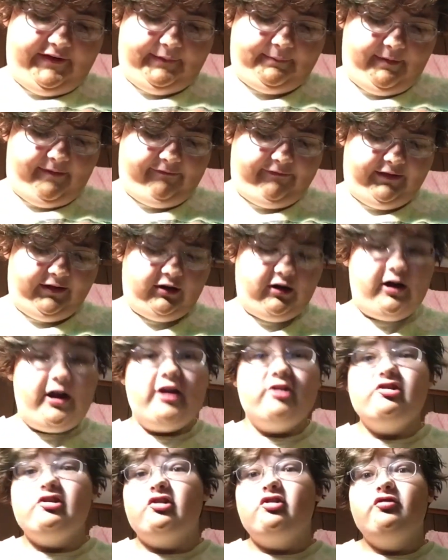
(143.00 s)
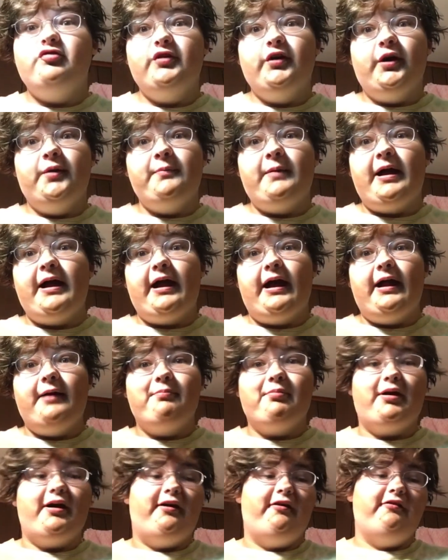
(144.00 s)
take my finger and just fill in my
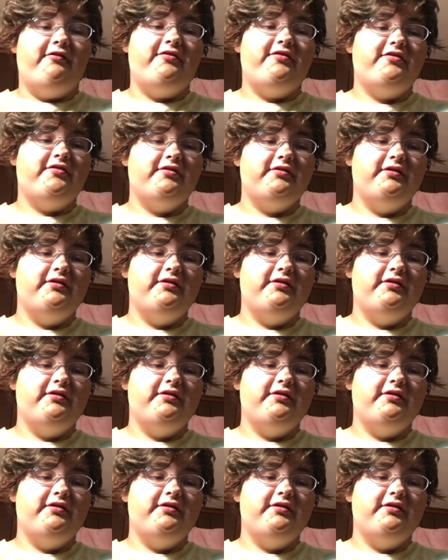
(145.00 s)
eyebrows.